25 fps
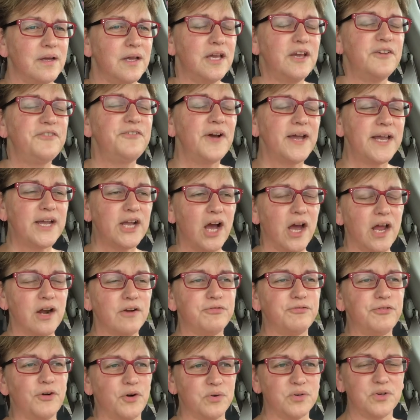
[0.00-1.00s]
If I got a
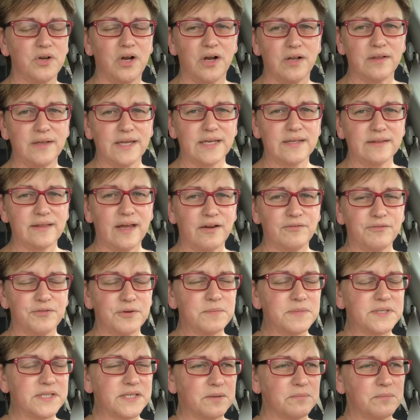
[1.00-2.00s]
phone call like that
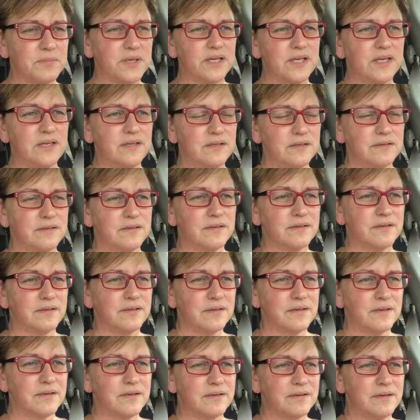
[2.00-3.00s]
from somebody,
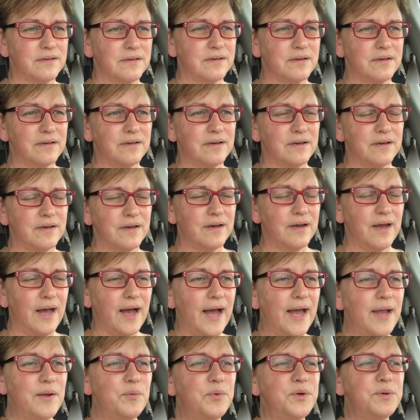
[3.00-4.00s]

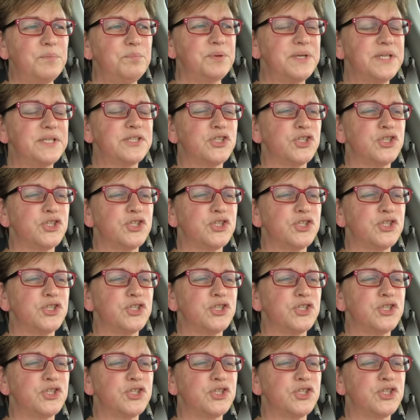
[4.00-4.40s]
I would be